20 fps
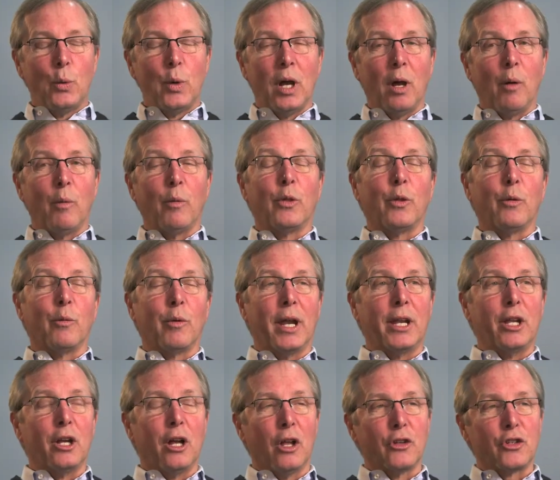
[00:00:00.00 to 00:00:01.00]
Well, the
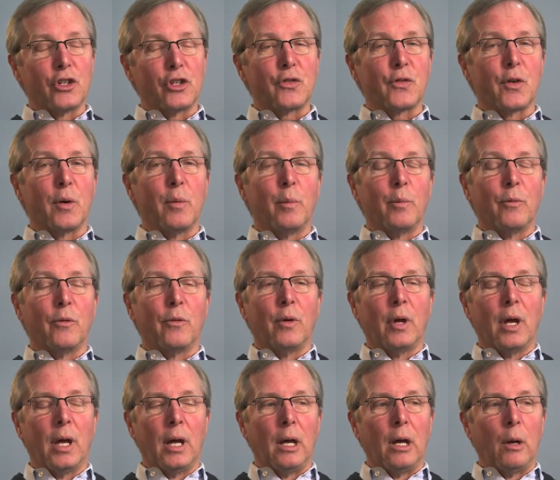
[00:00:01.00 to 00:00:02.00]
radiologists,
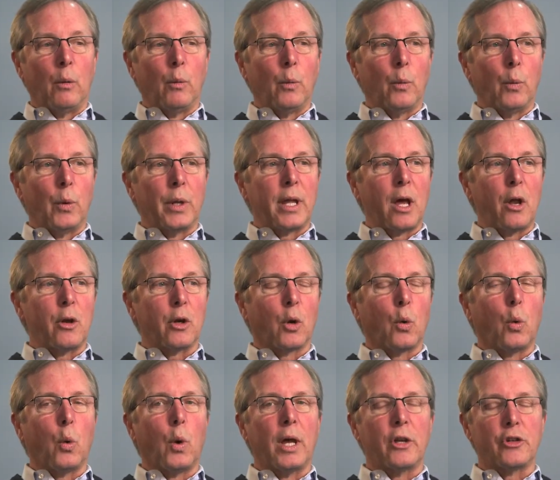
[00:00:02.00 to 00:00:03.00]
without a
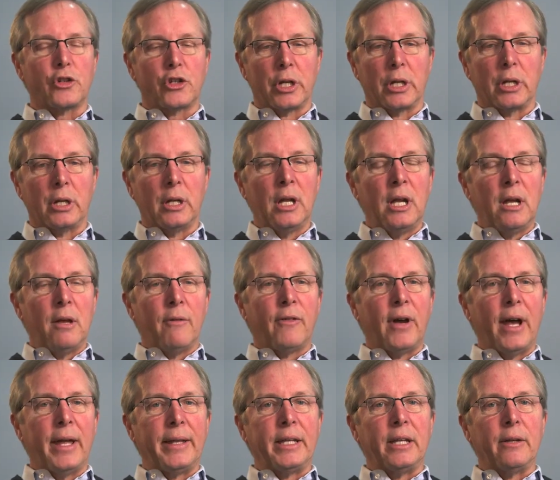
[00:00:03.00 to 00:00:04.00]
question,
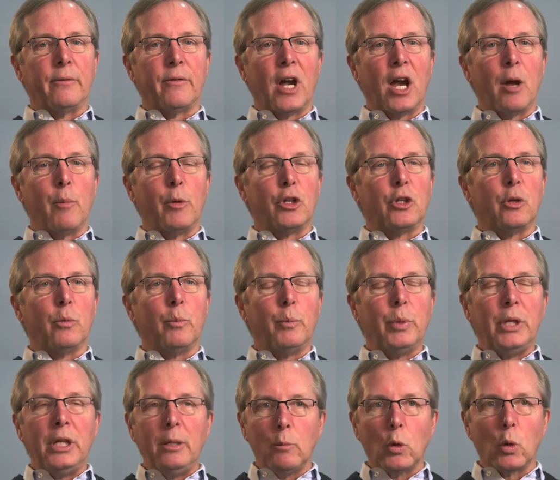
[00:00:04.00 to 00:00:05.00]
find the environment to
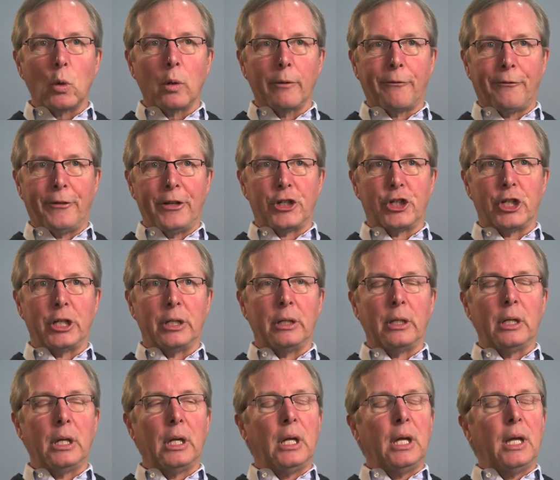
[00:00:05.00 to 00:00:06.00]
be more
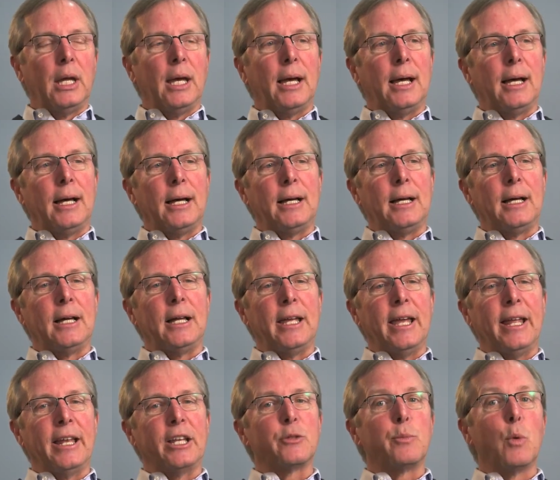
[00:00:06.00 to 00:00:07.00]
efficient,
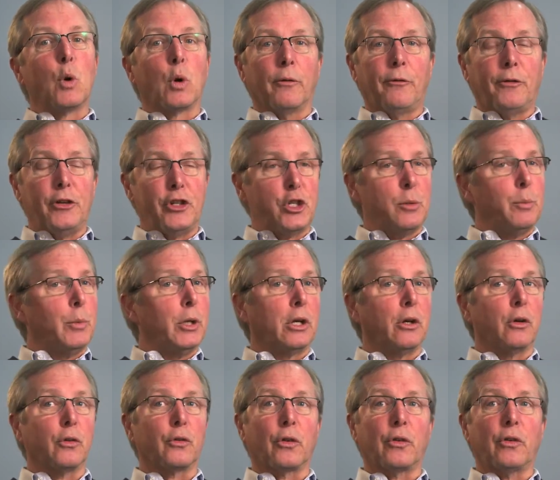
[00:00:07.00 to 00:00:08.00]
and it's more efficient
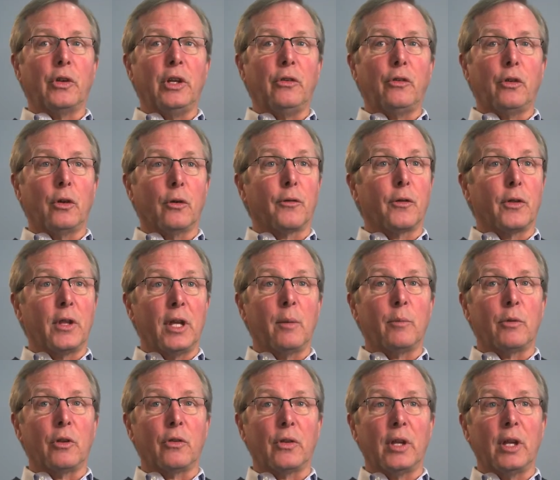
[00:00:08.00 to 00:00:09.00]
because it's easier for
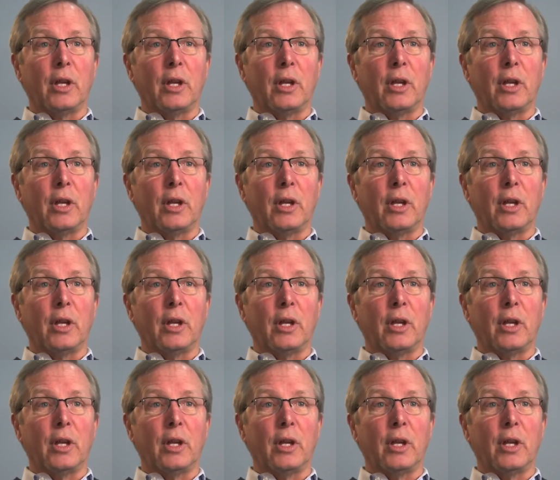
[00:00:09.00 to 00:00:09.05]
them to